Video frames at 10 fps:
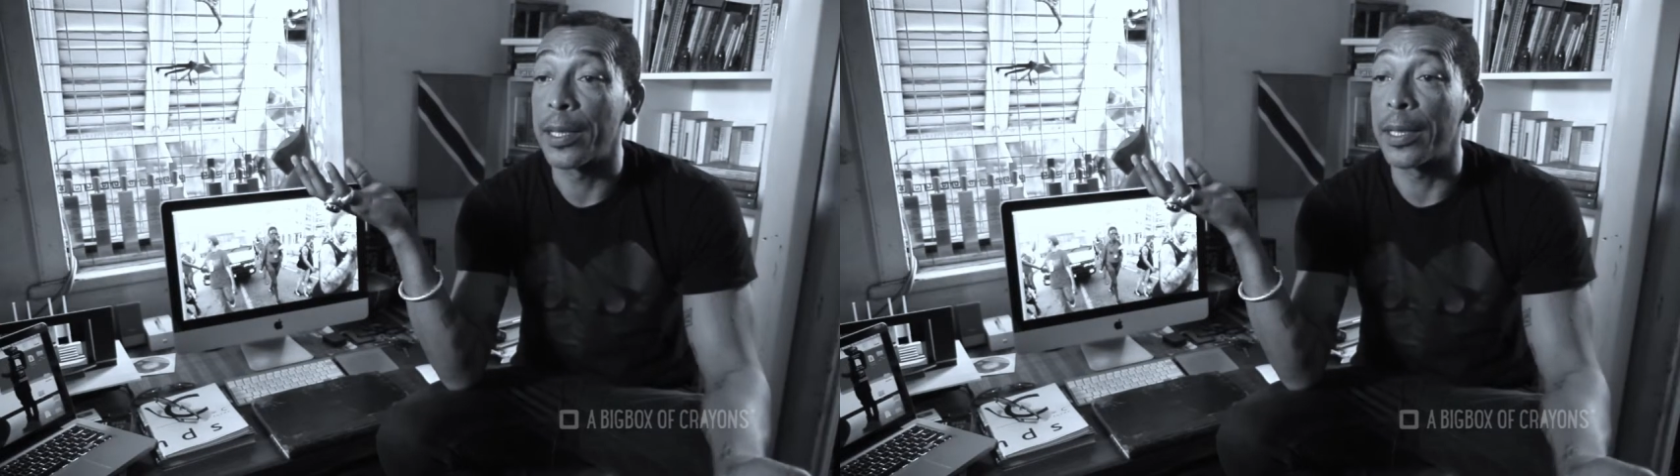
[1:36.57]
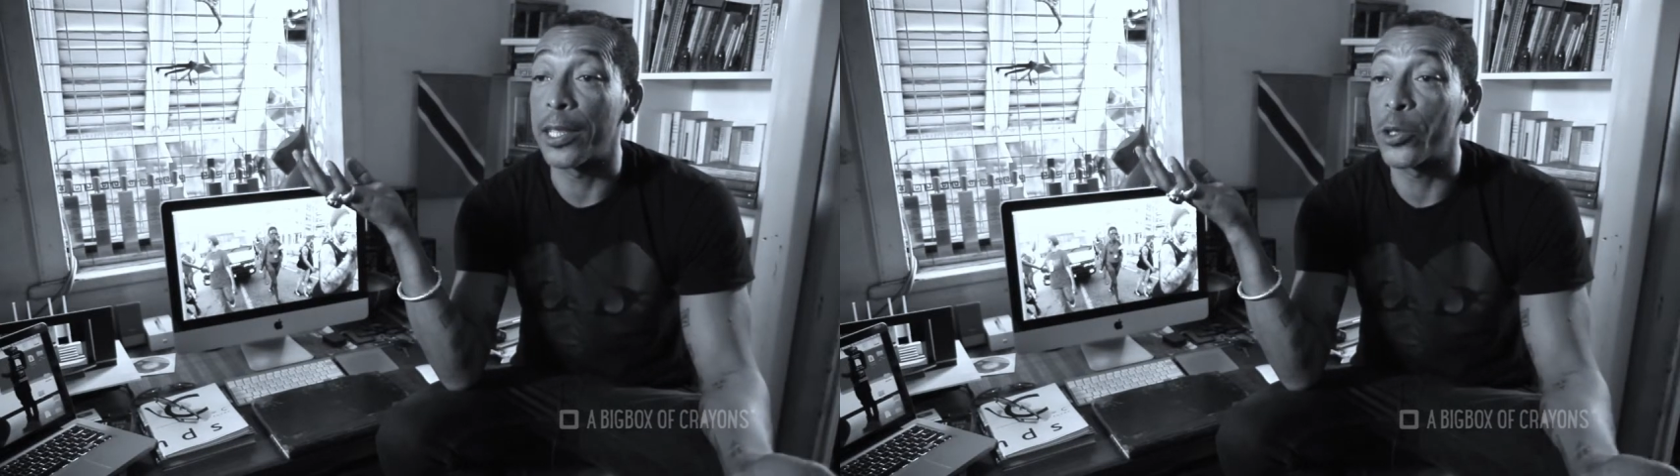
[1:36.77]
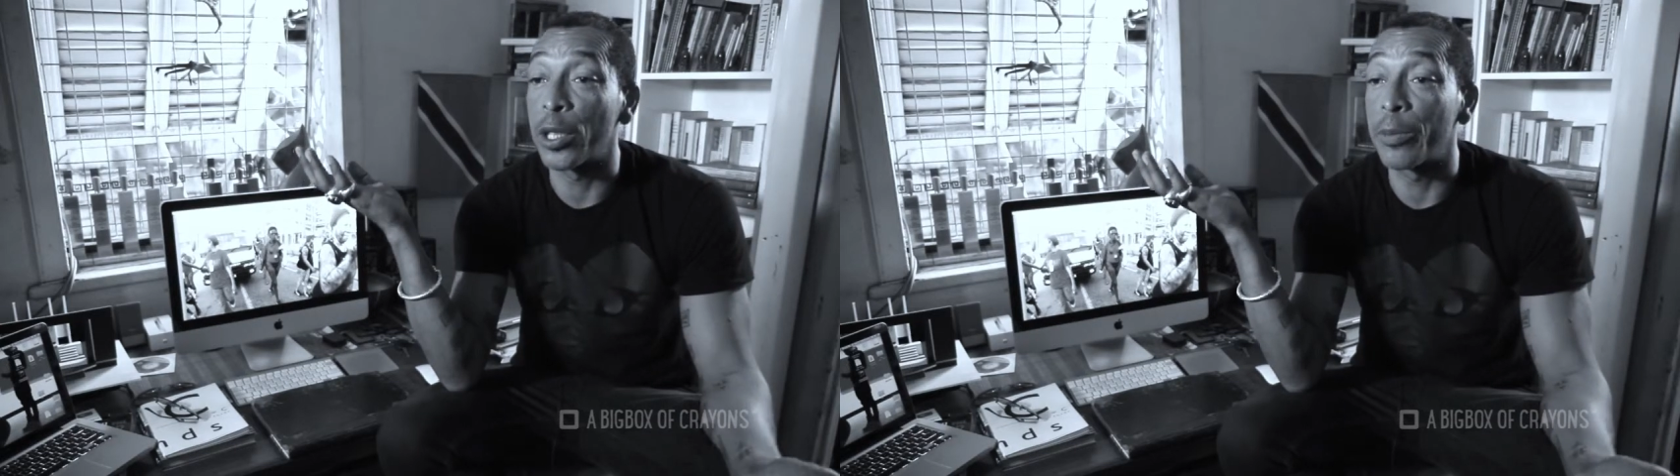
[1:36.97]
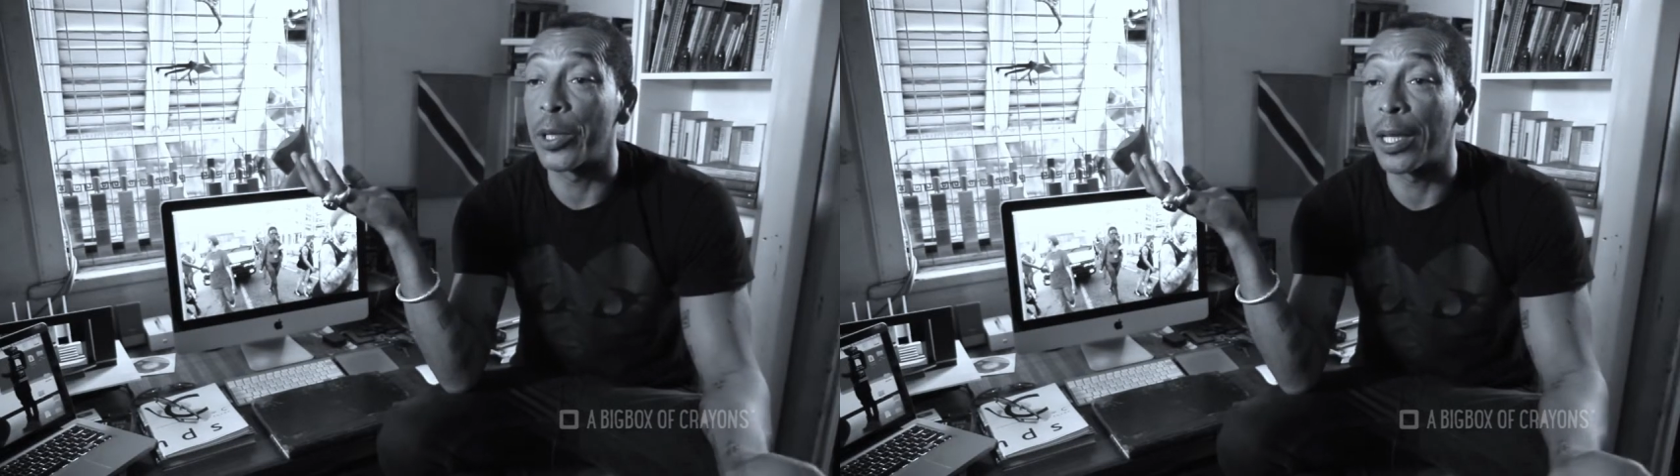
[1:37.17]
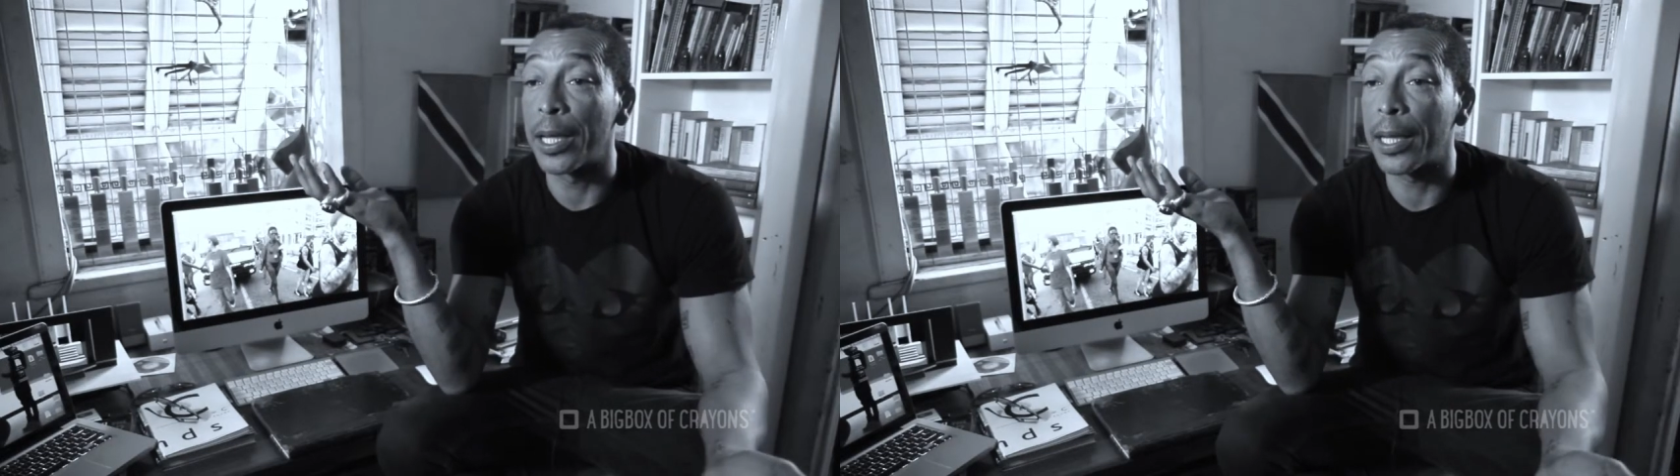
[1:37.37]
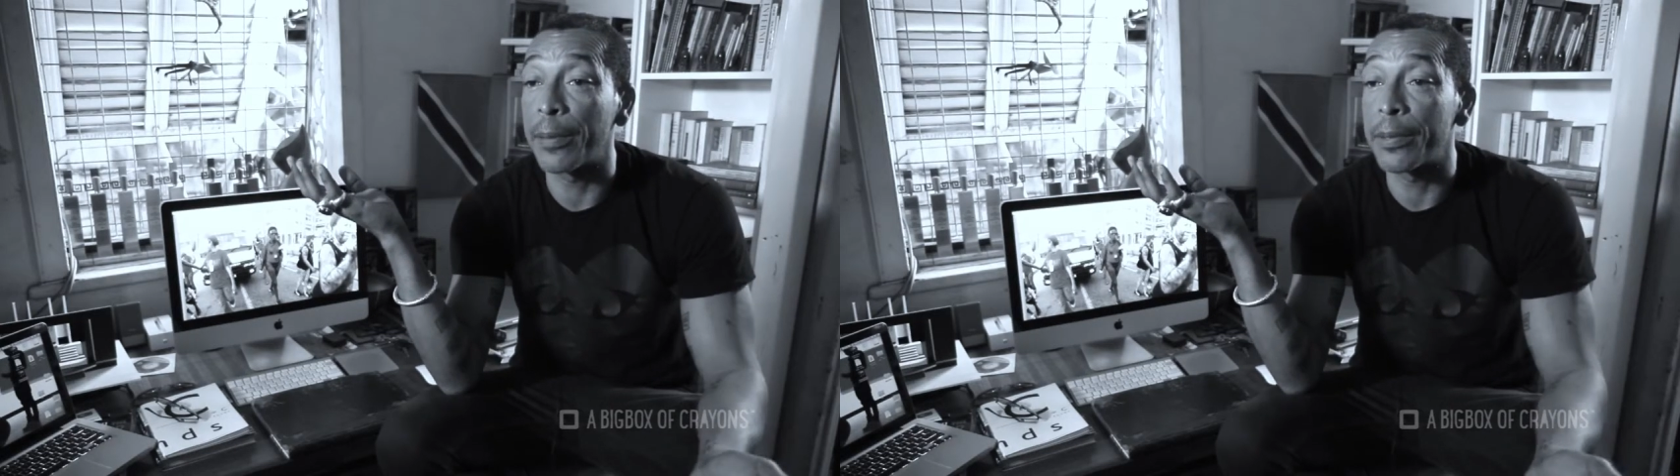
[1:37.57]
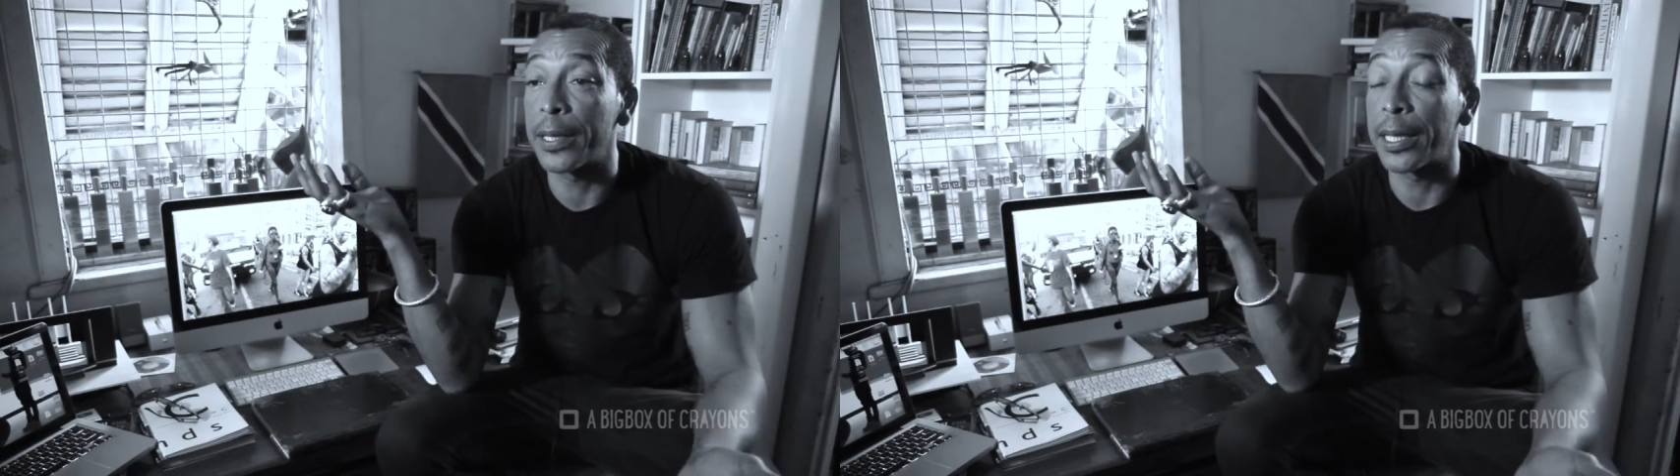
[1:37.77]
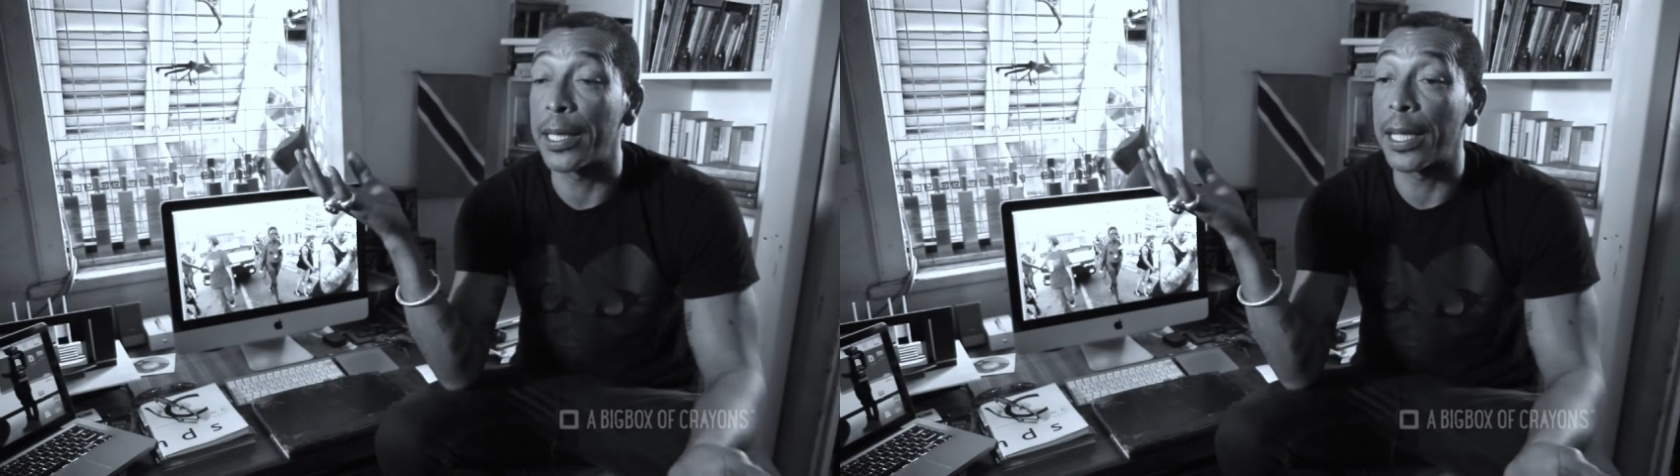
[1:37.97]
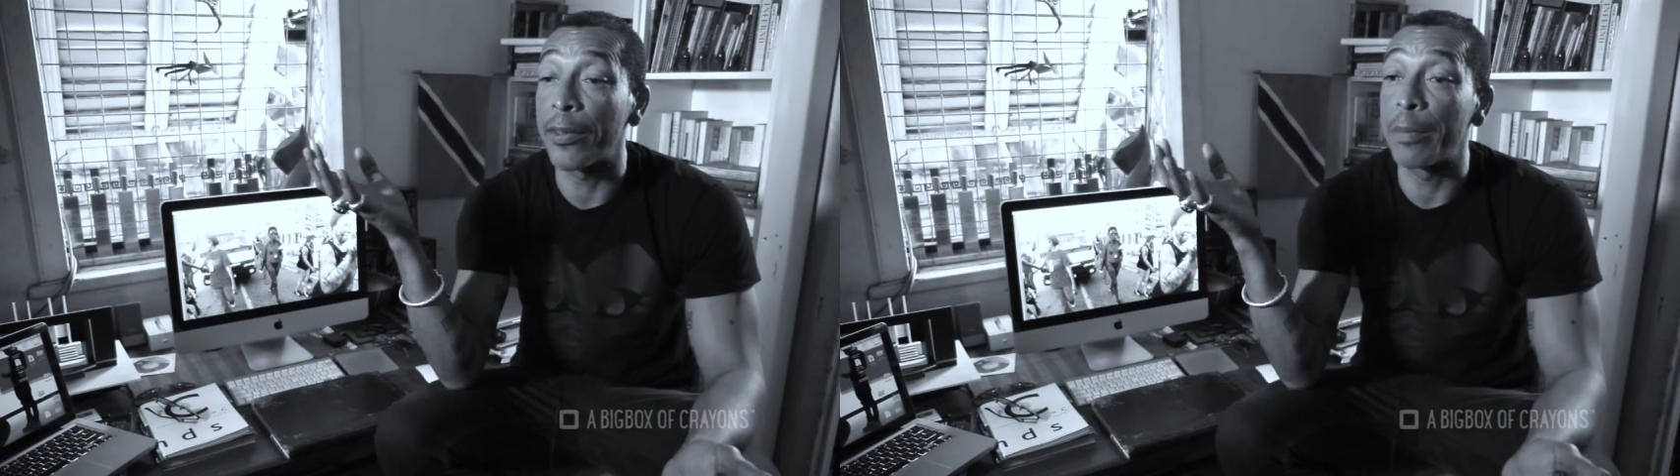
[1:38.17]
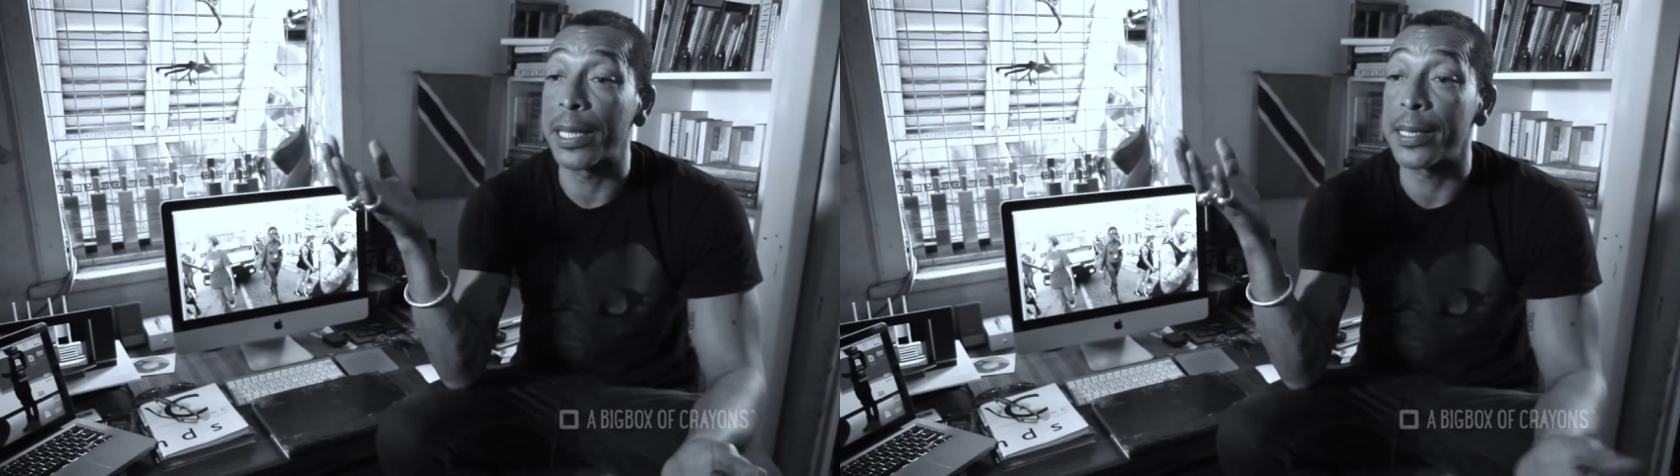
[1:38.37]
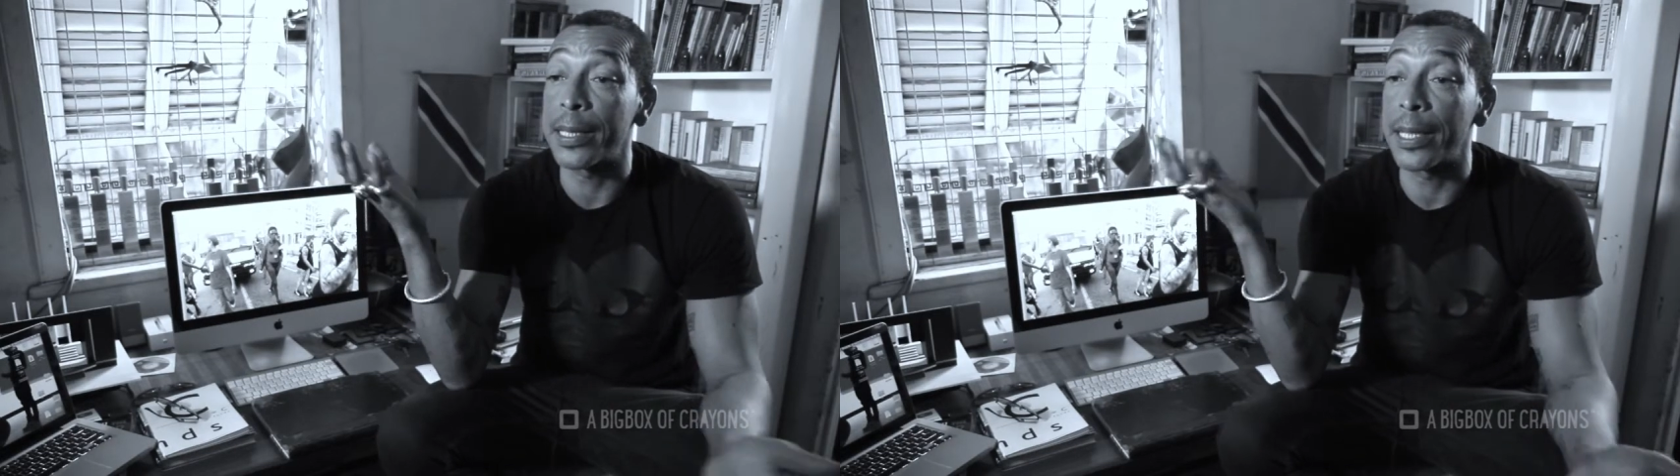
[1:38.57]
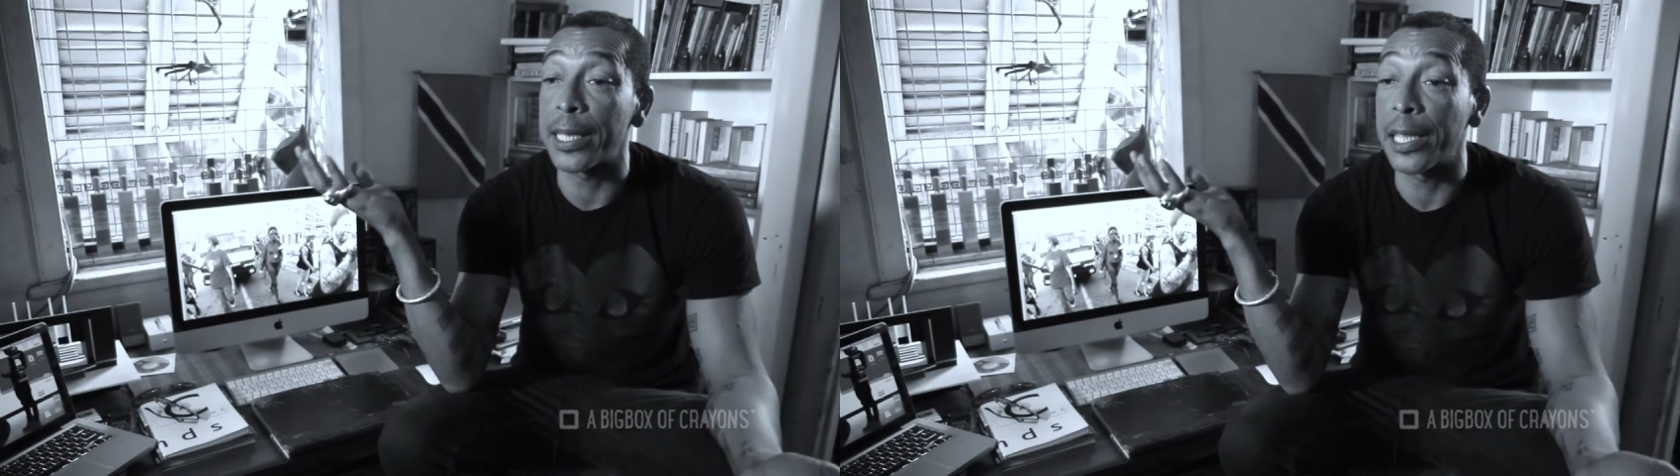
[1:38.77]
like Soca Monarch and say they'll have a better stage